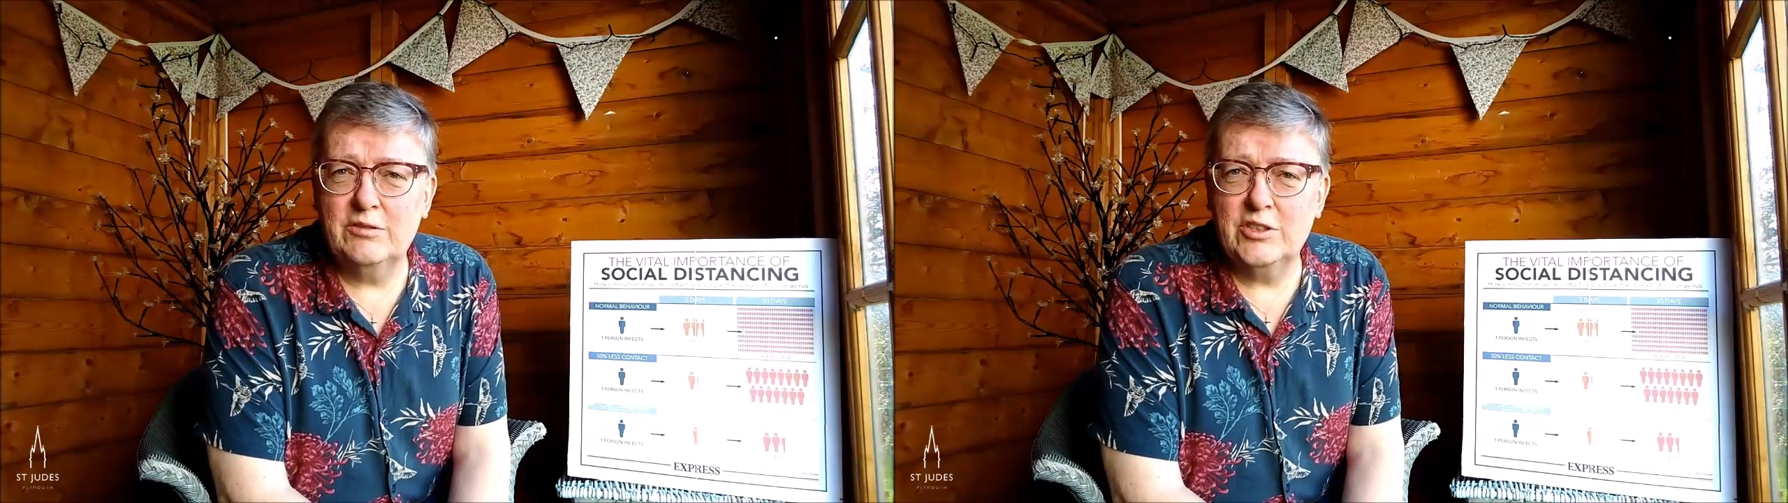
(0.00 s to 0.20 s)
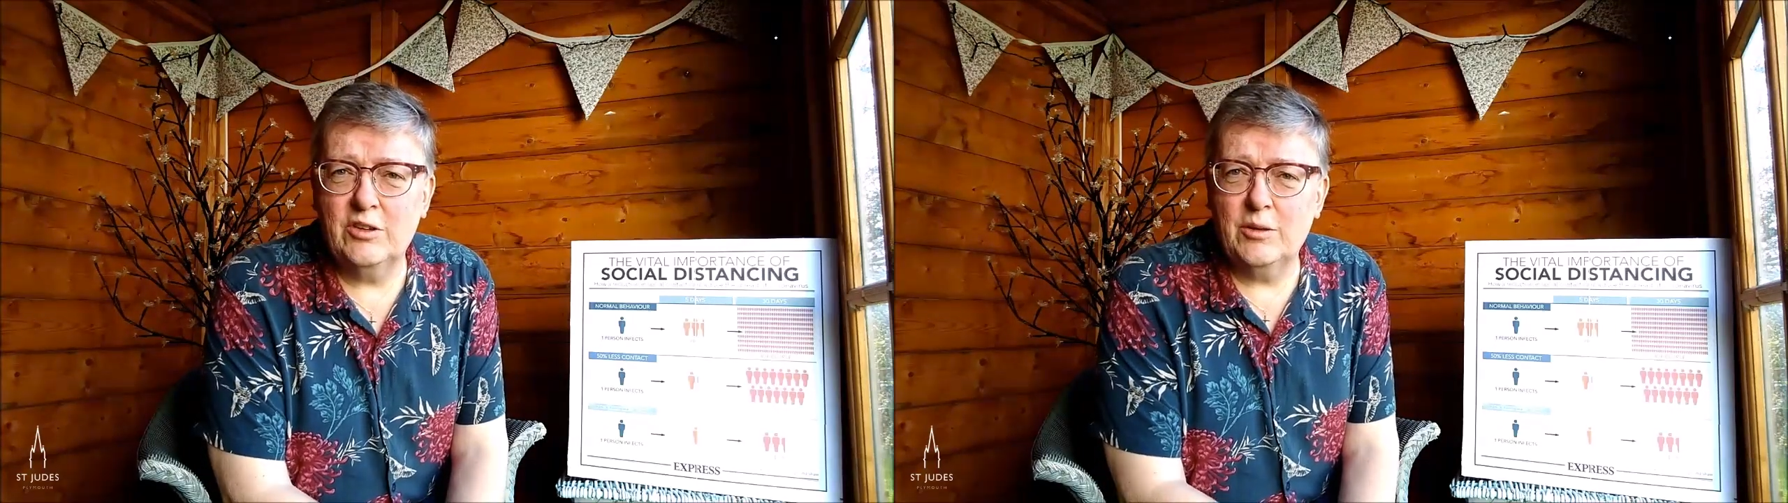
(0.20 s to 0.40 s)

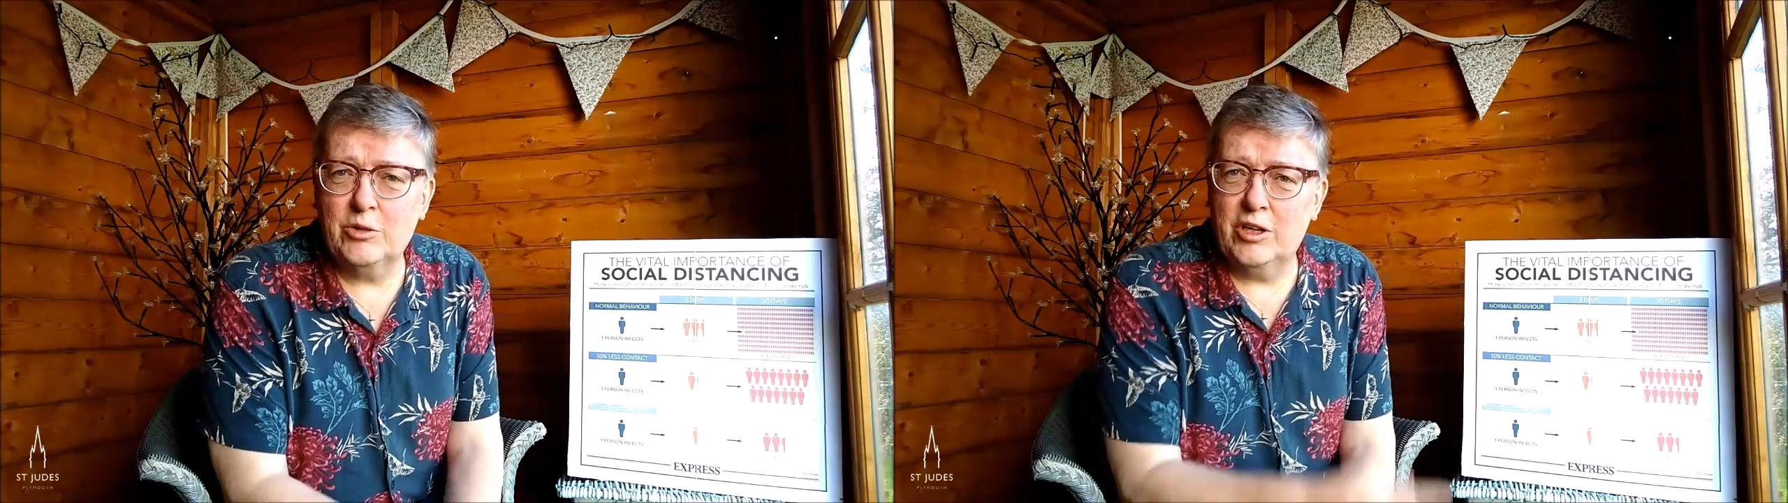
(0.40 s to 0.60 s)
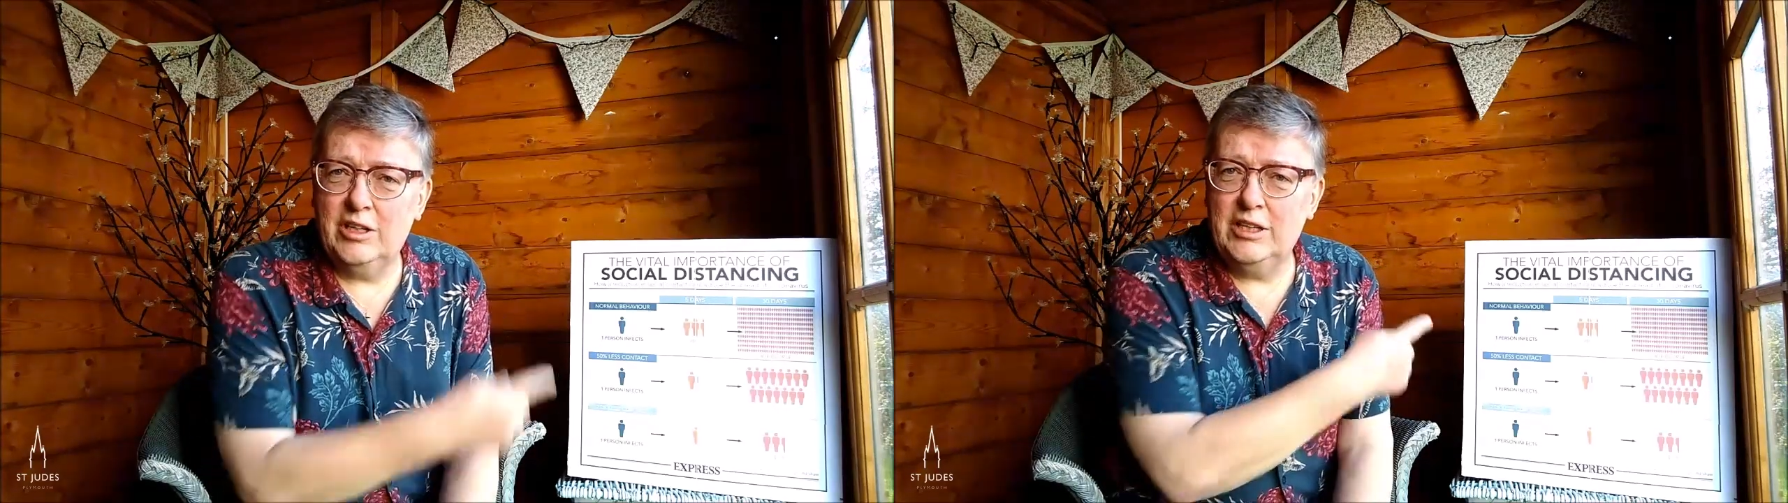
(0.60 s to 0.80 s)
So I'm
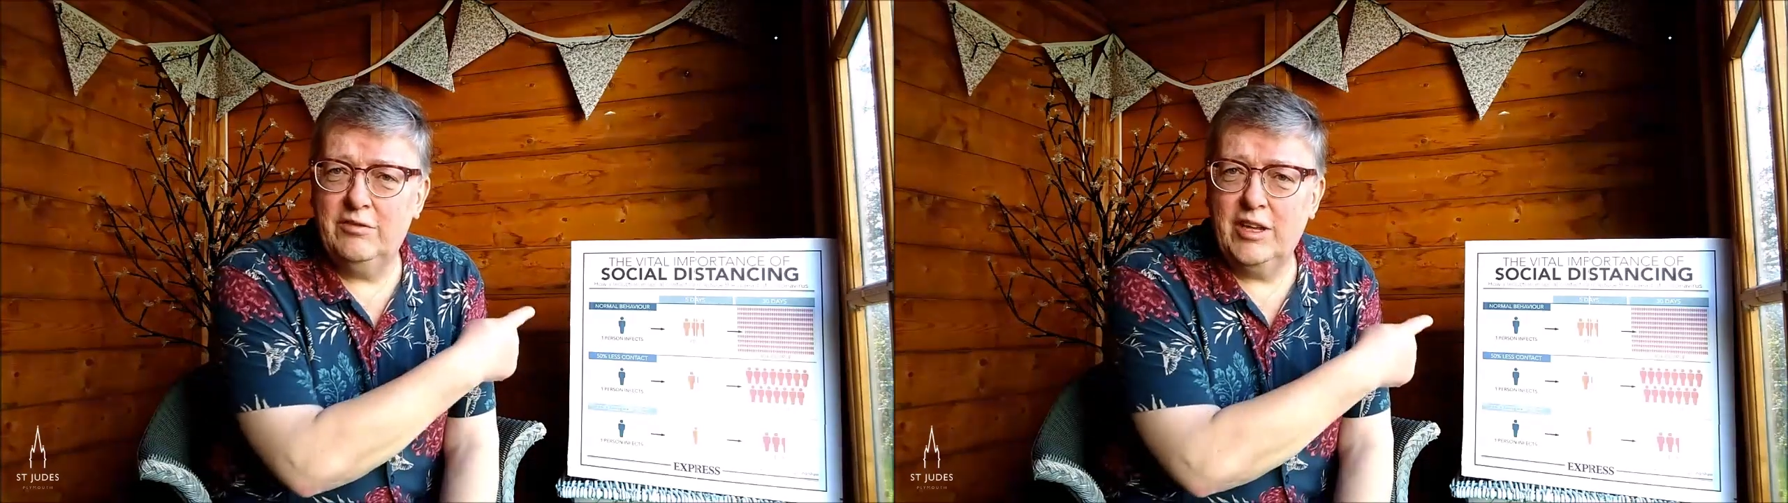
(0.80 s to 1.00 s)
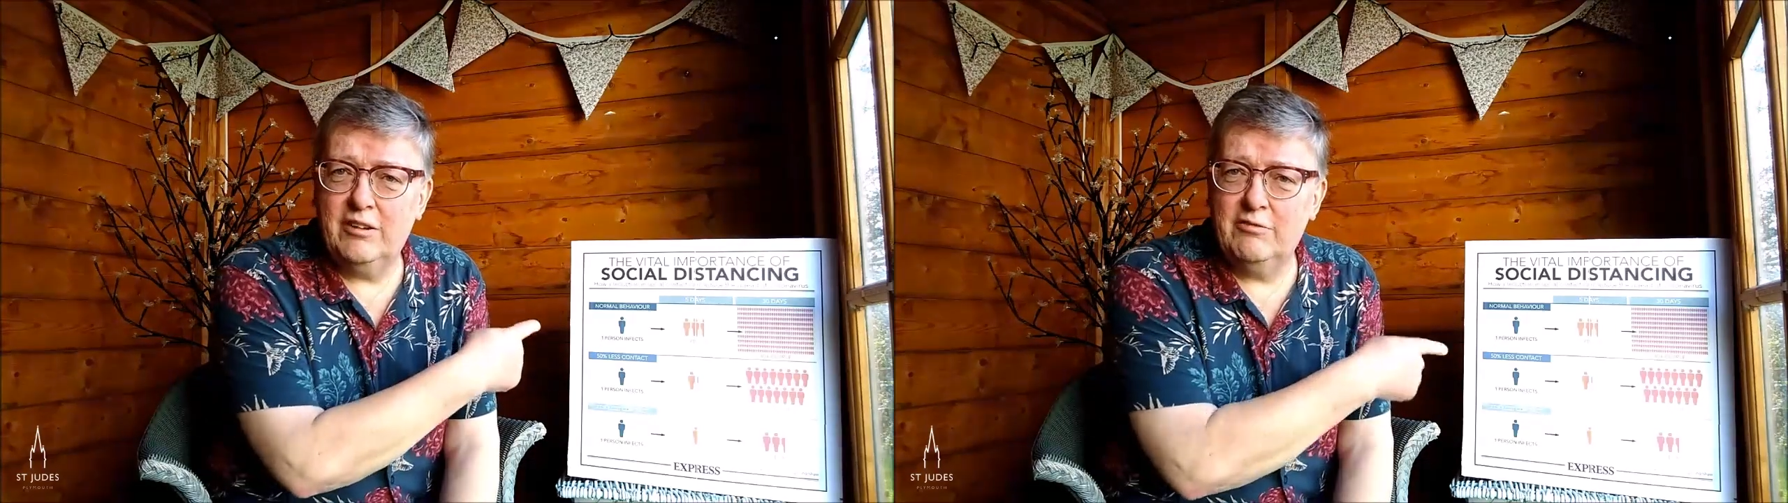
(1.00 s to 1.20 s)
going to leave
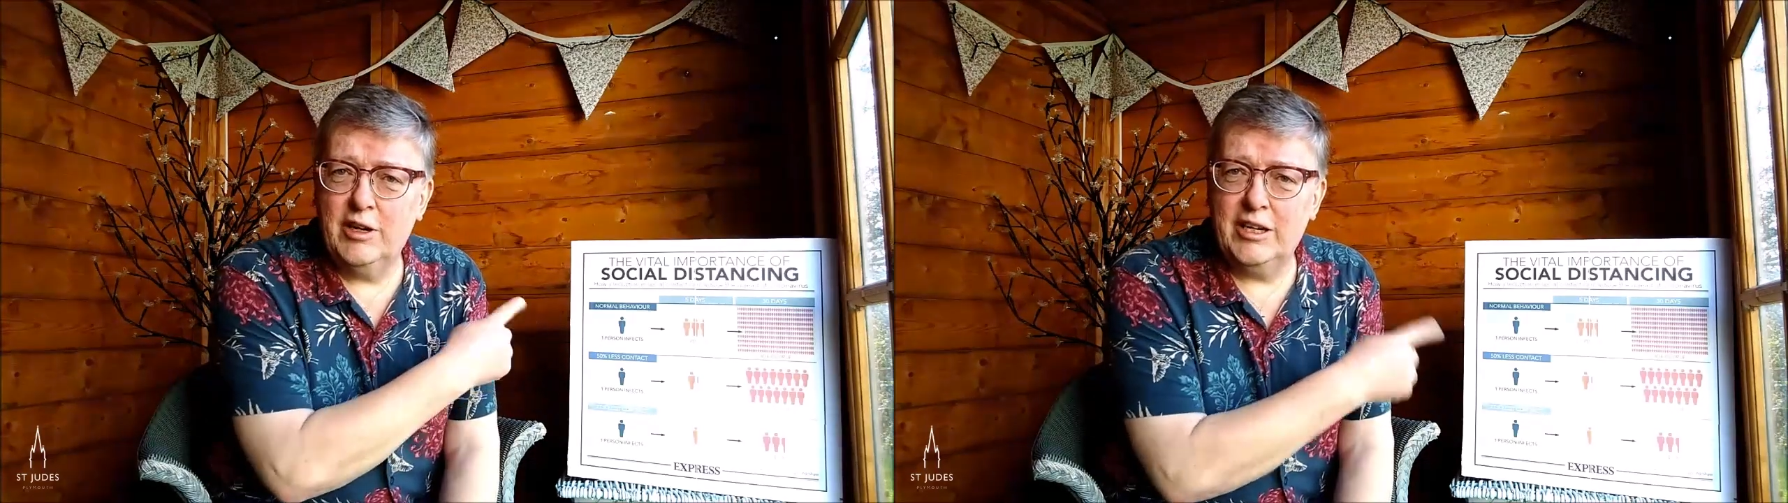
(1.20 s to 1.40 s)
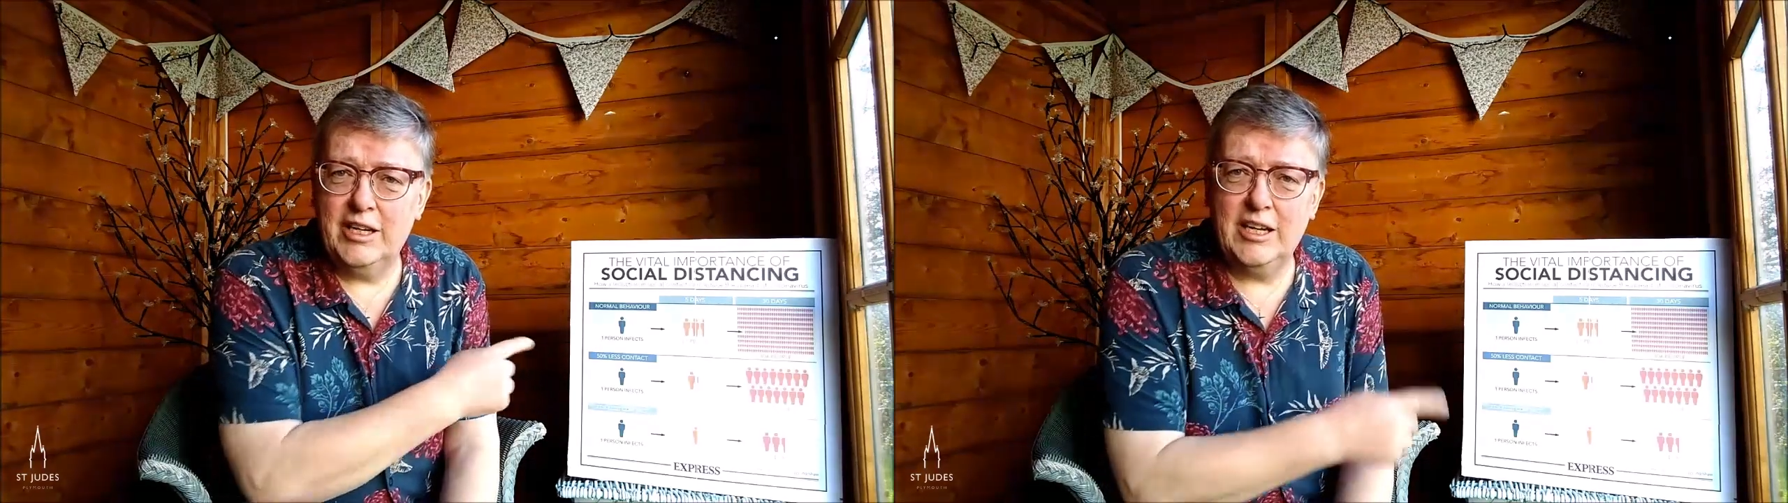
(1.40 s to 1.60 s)
that
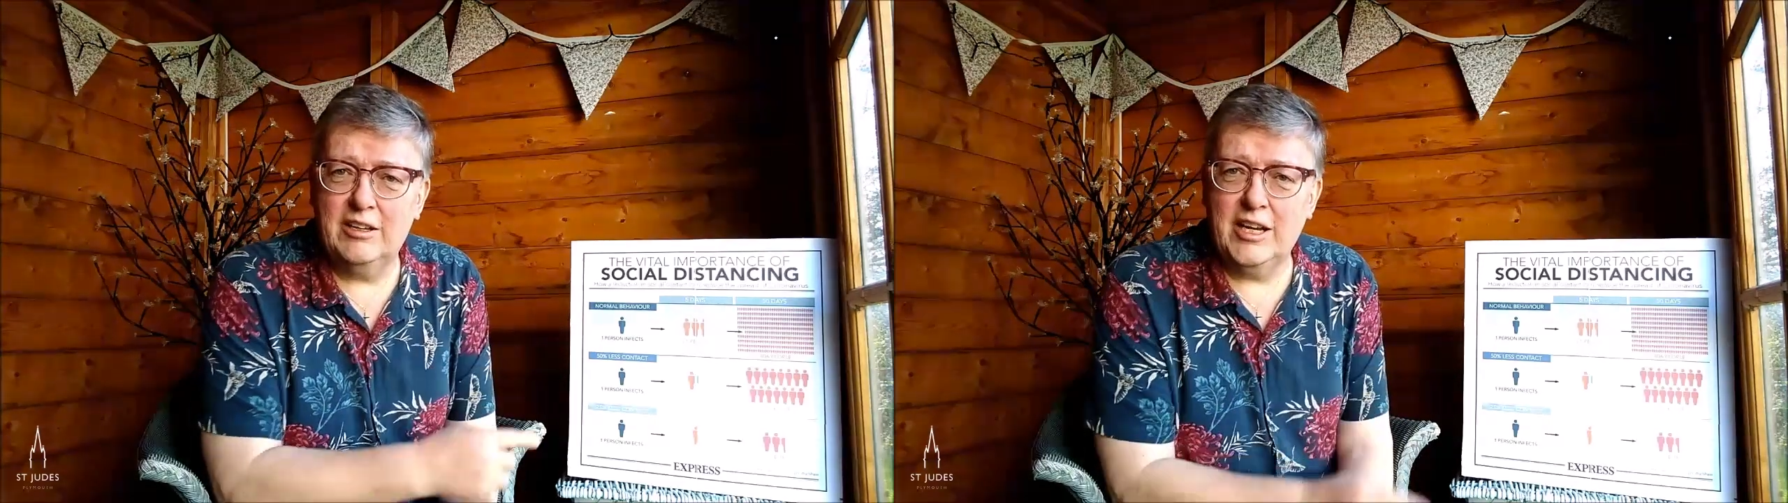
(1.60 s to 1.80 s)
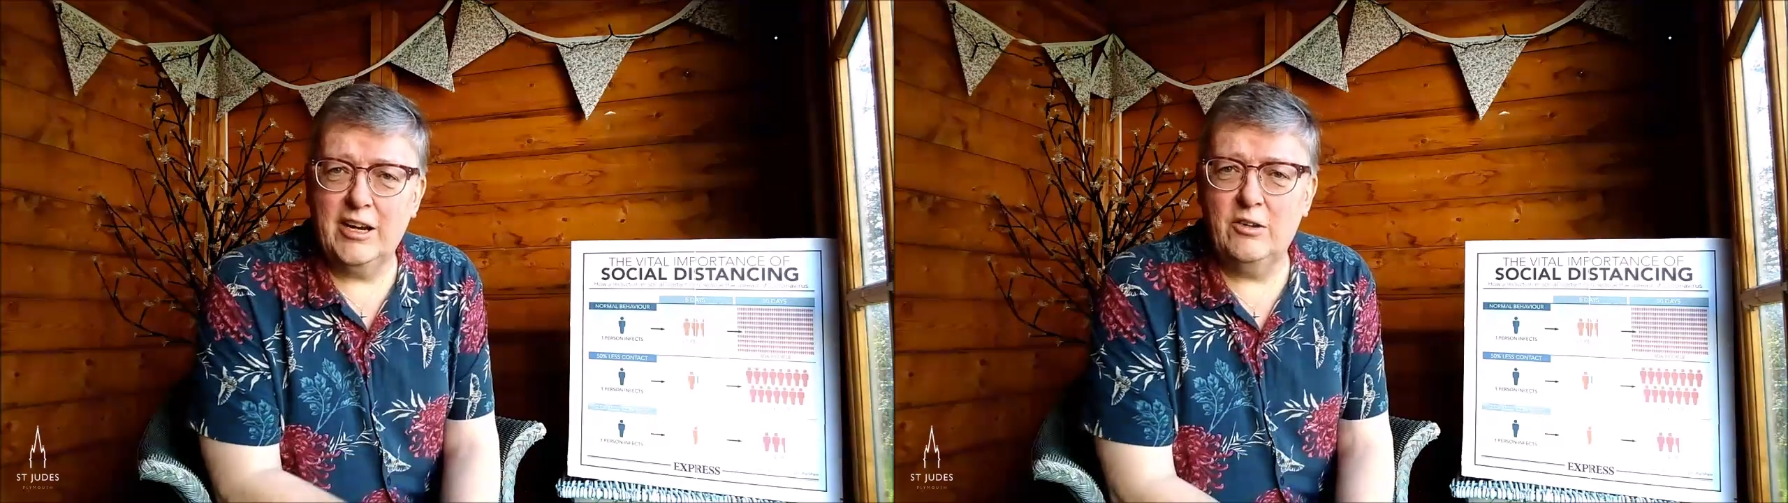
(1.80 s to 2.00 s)
right here
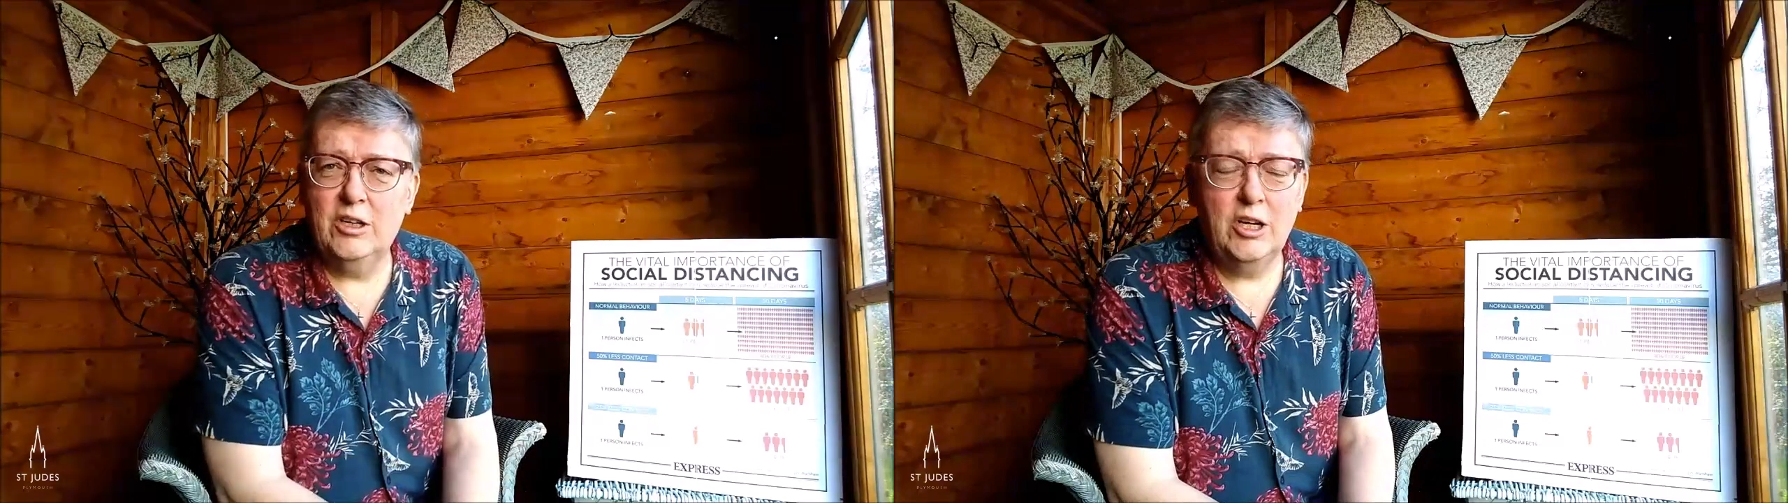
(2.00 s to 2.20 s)
now.